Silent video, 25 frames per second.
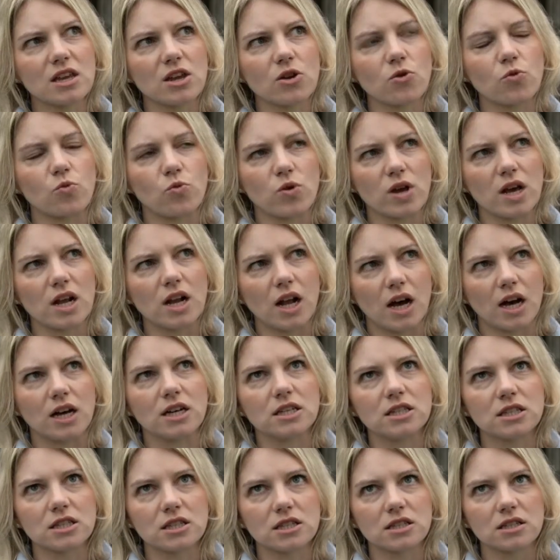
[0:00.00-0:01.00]
he
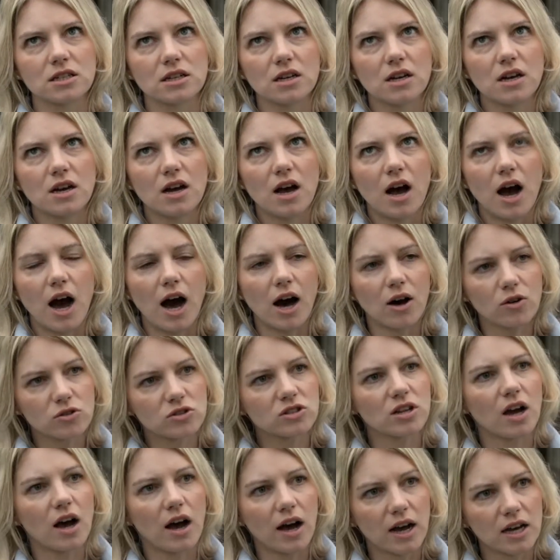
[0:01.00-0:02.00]
realized how
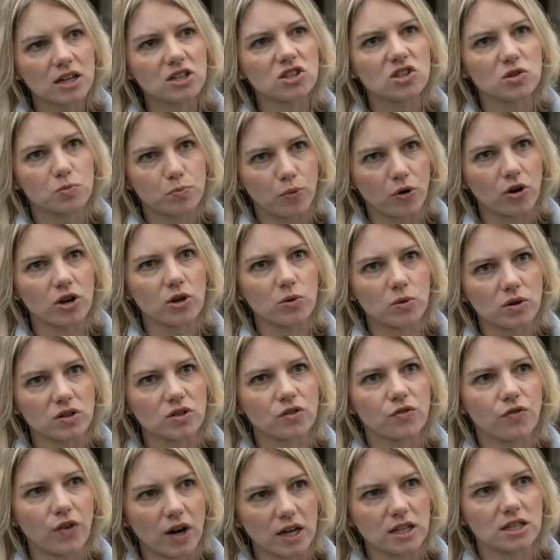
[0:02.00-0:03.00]
tired his body
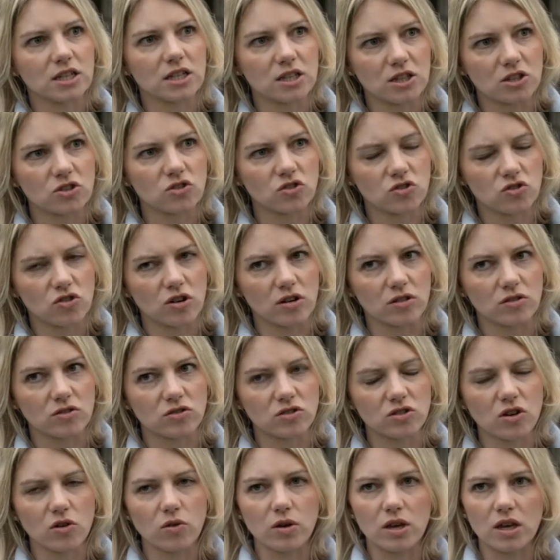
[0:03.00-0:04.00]
was fighting the stroke.
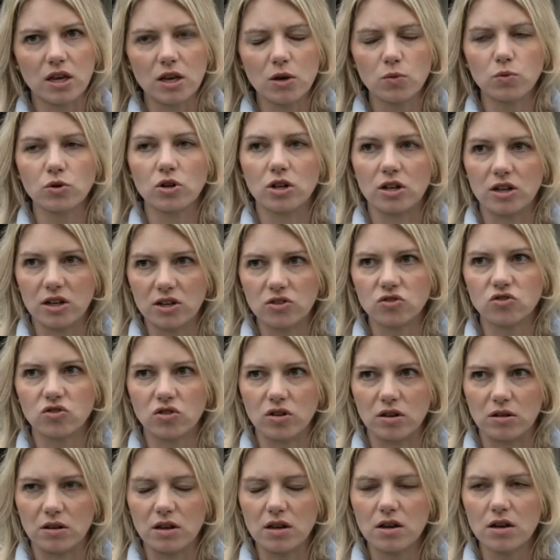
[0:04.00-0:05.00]
So he would
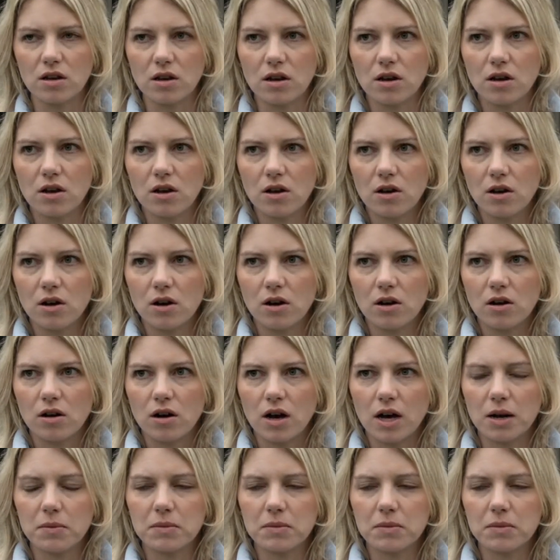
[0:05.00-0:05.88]
literally, I